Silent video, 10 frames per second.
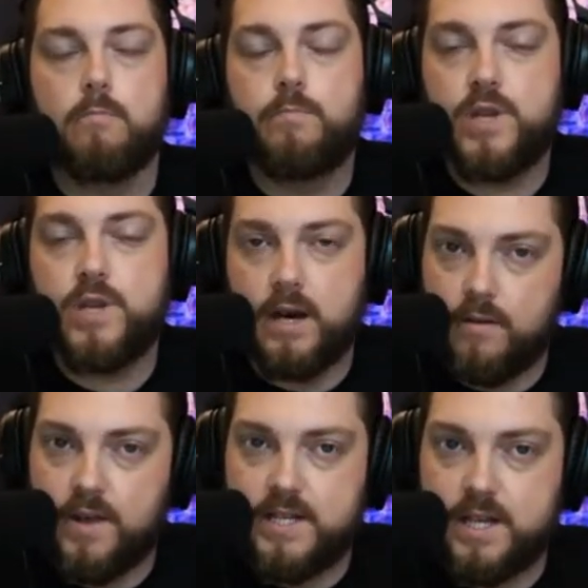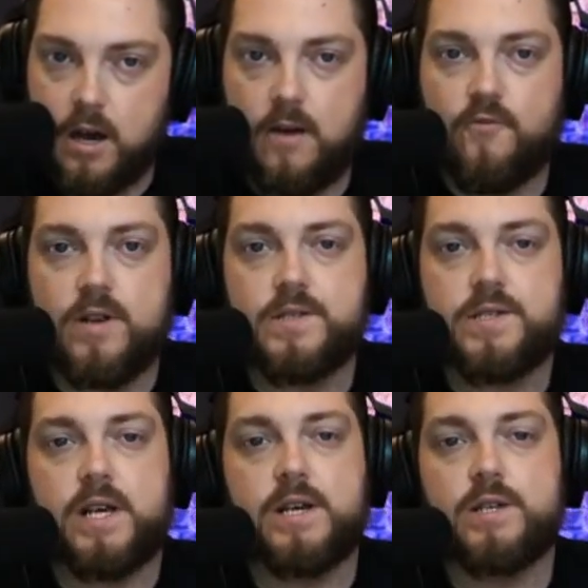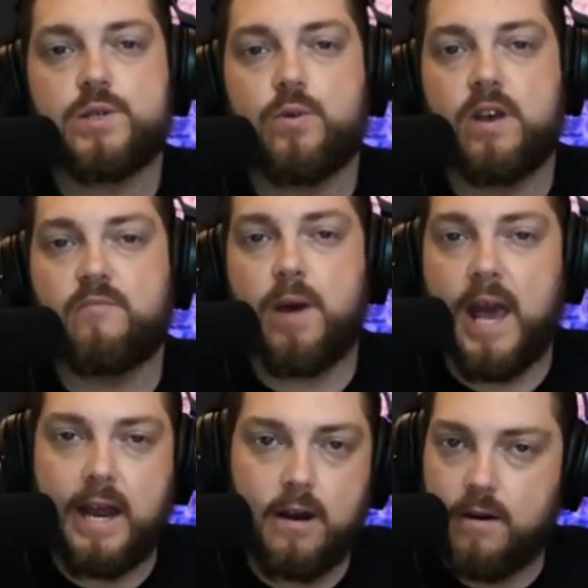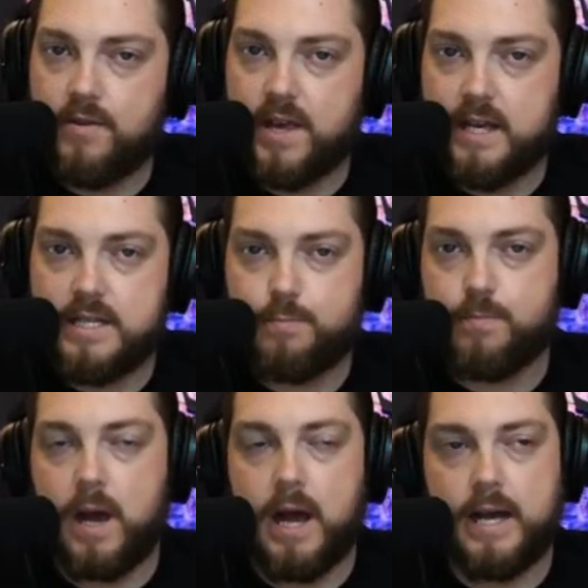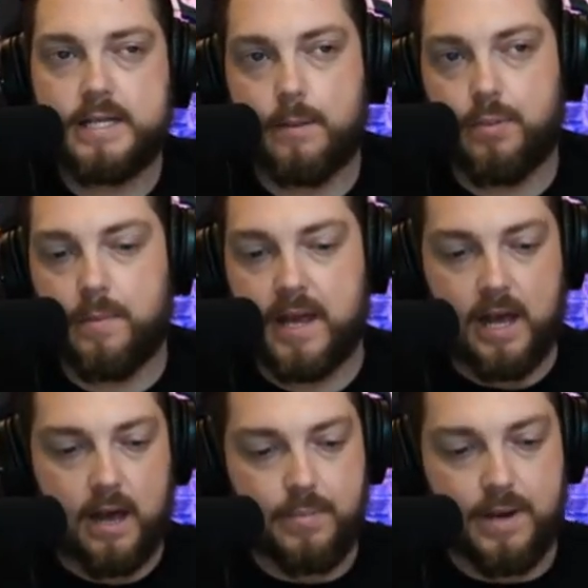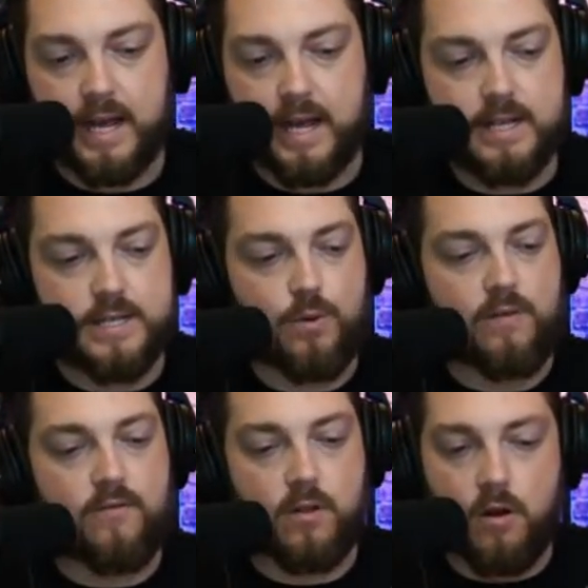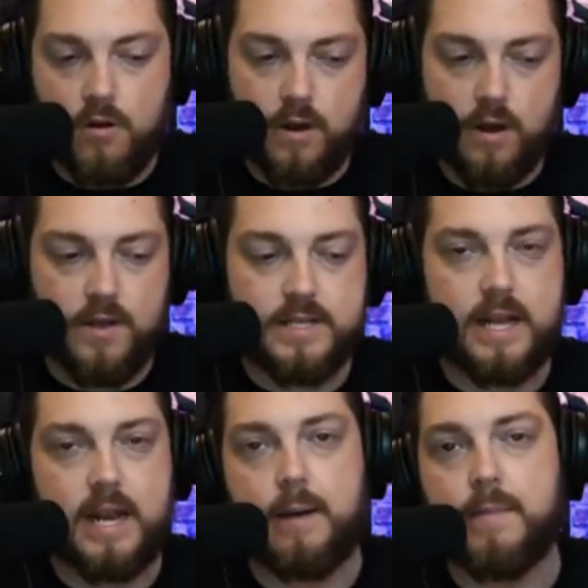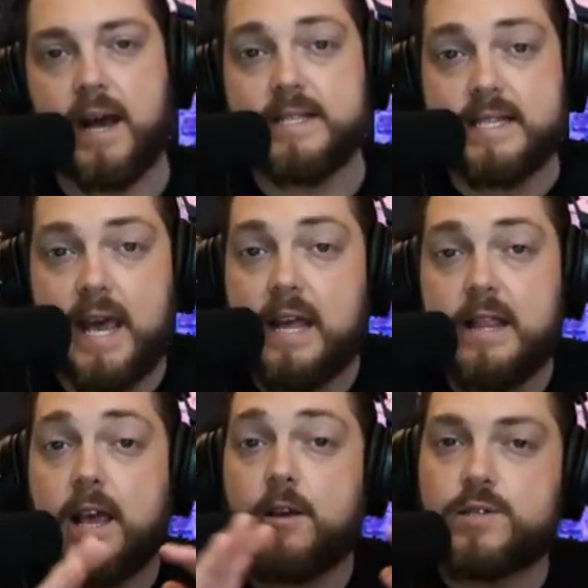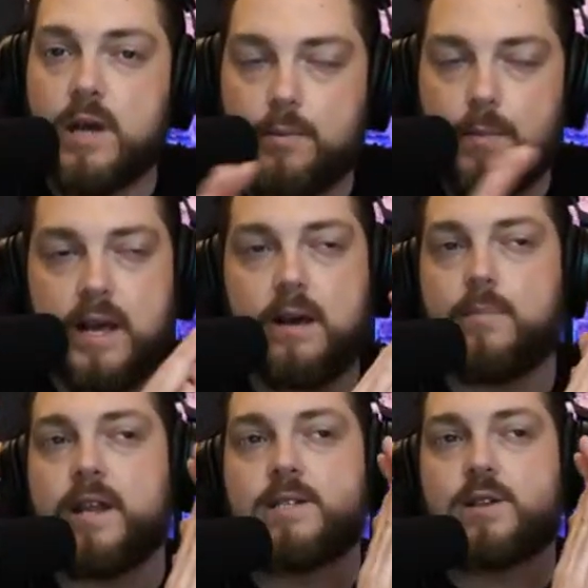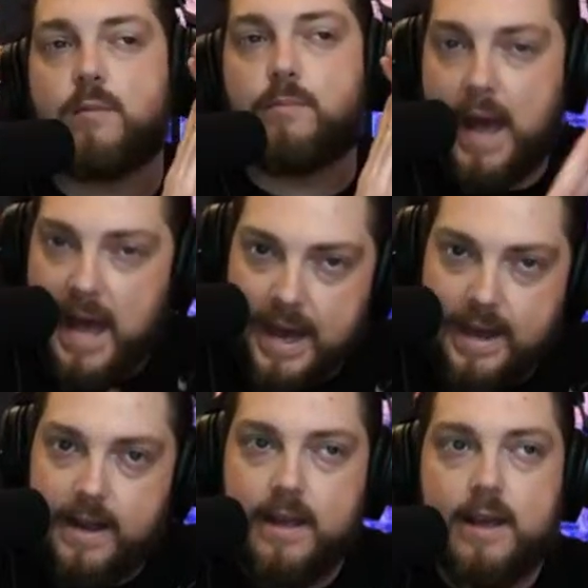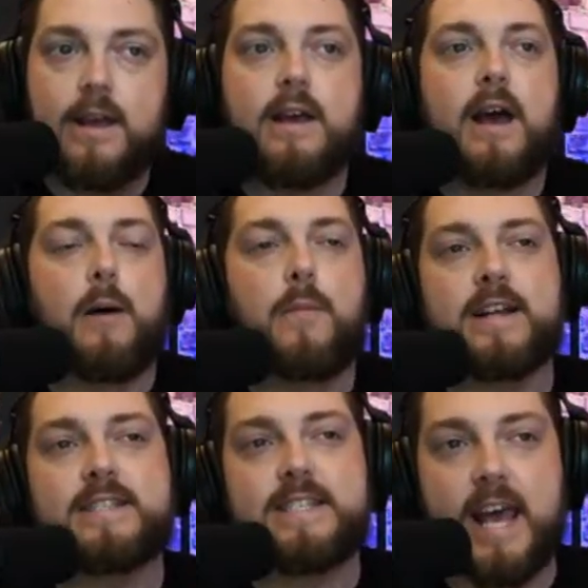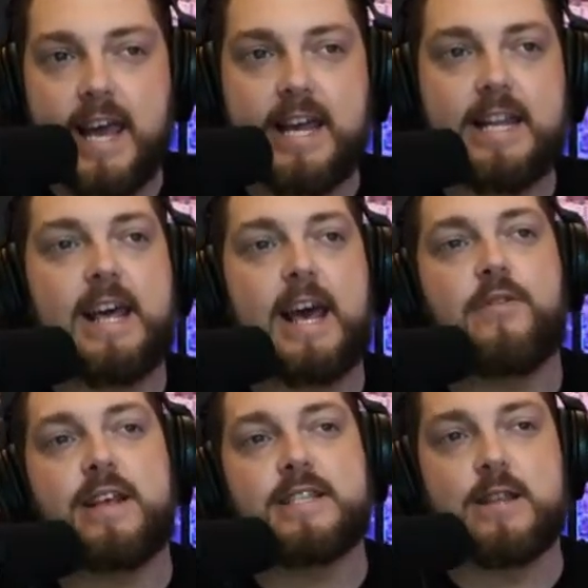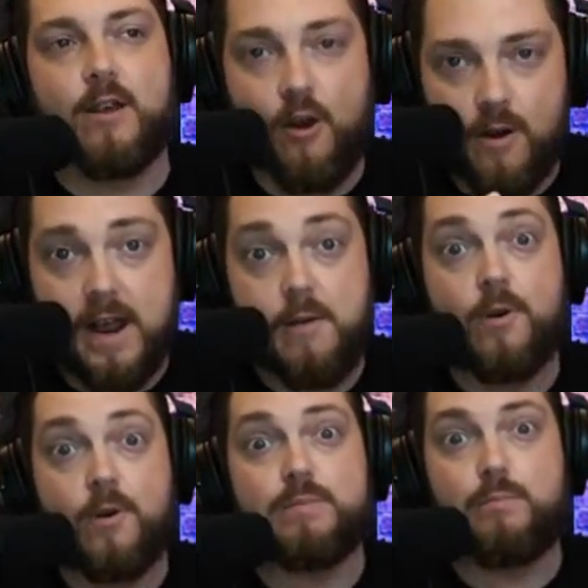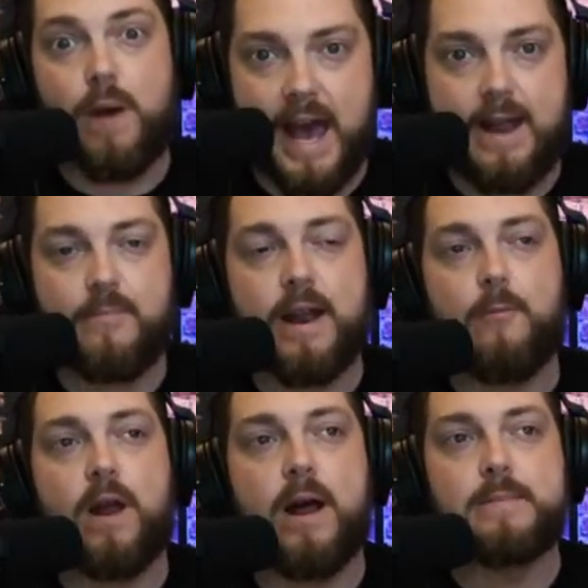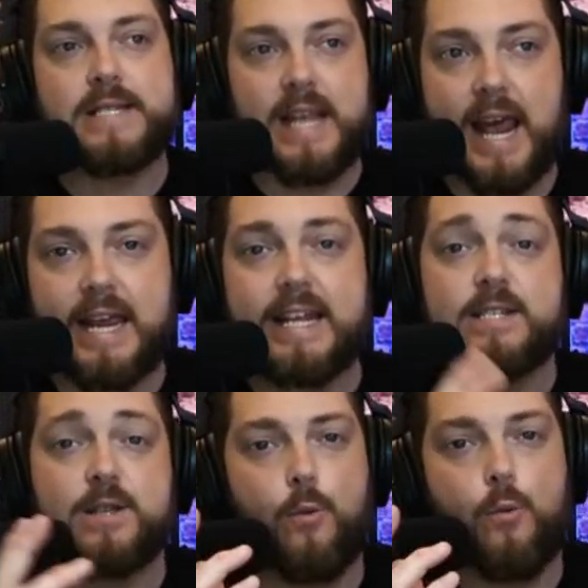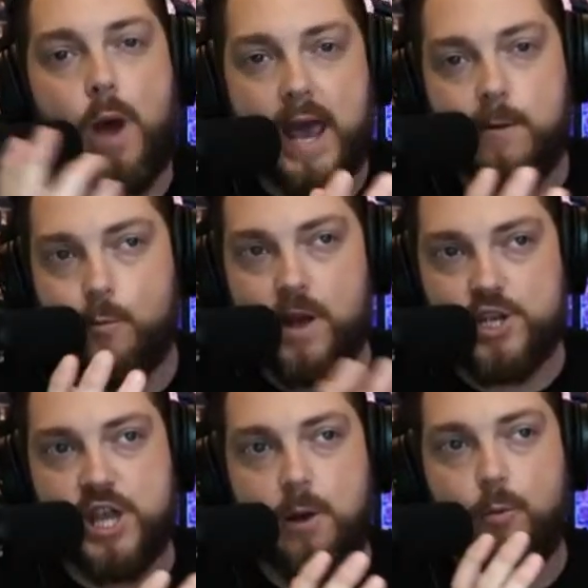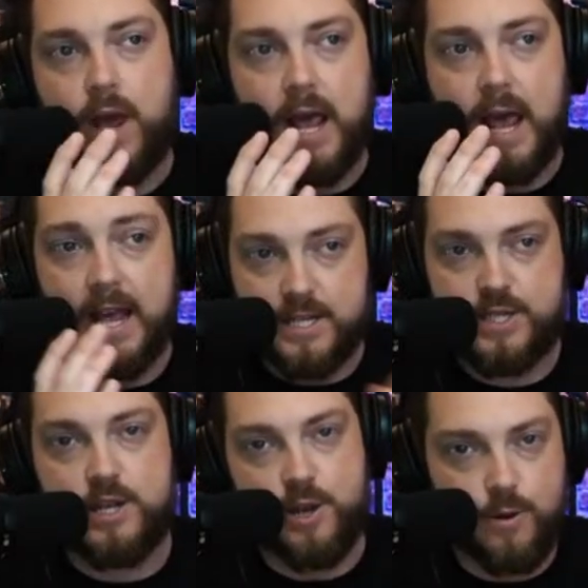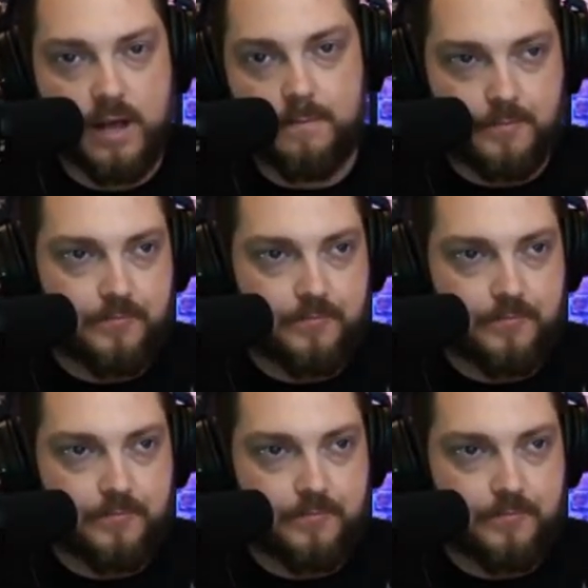done all these conferences, we've paid all these supplement companies, we've learned all this. And I'm not saying that you supplement companies are bad. I'm not saying that this learning was bad, but what I'm saying is the way in which that we instituted